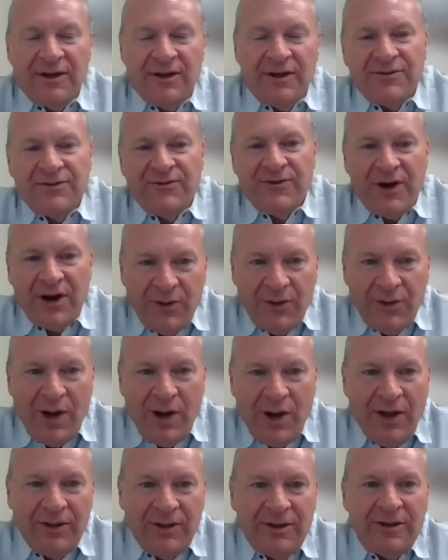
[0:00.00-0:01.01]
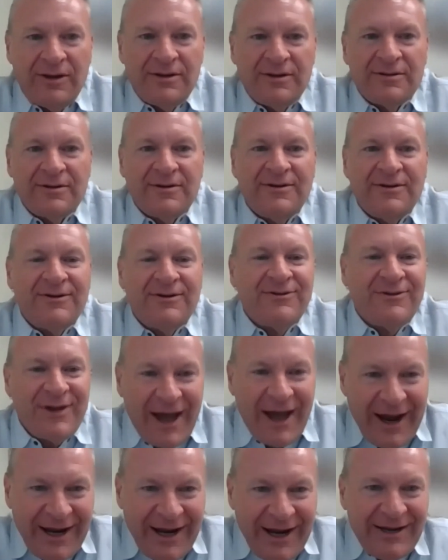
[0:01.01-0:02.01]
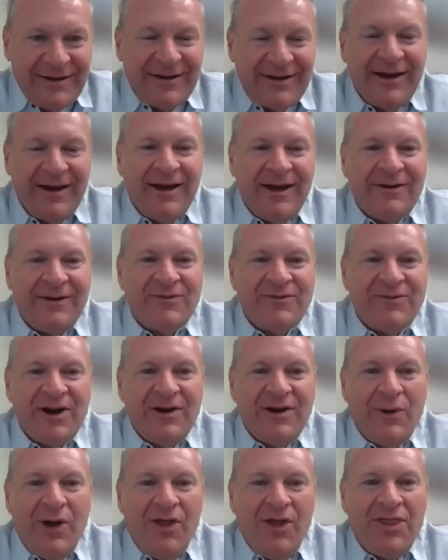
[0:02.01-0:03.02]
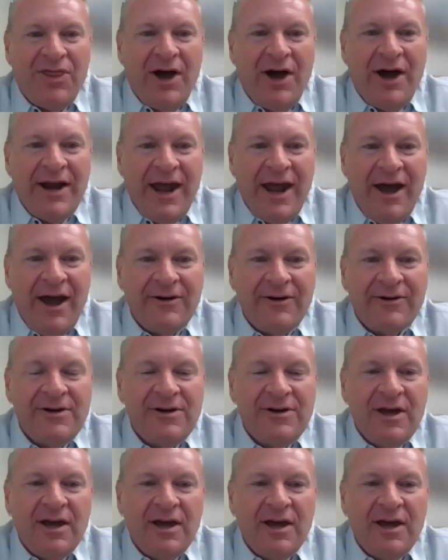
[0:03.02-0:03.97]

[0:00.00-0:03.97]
It's very well designed, very well thought out